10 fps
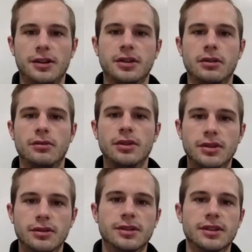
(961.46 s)
also
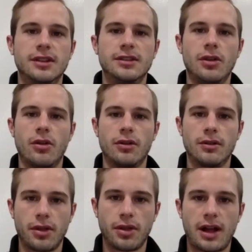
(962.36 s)
reduces
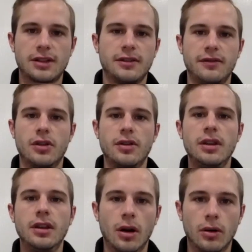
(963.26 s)
your thoughts of your
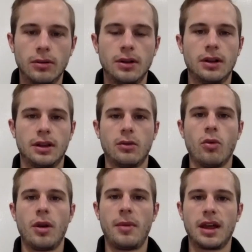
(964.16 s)
ego, like
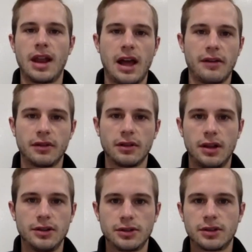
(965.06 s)
what am I going to have for
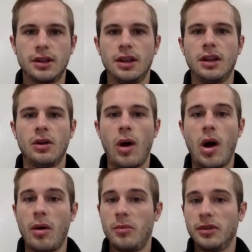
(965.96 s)
lunch?
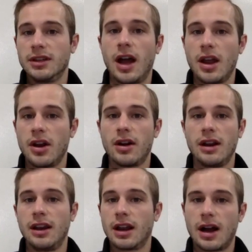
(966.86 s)
Wow, I'm really tired.
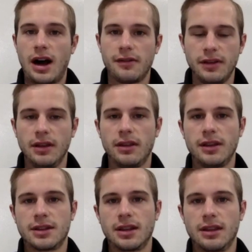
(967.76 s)
I need a coffee.
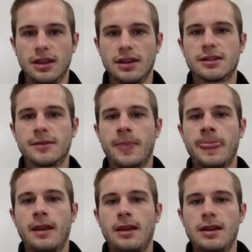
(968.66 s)
Things like this
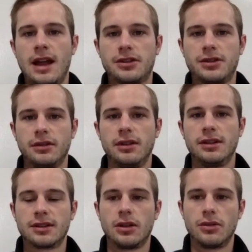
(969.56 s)

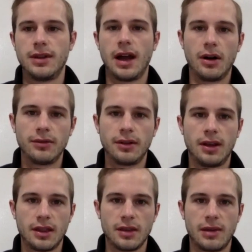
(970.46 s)
naturally slow down.
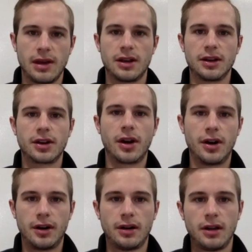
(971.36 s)
They might
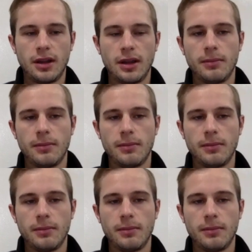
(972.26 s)
occur,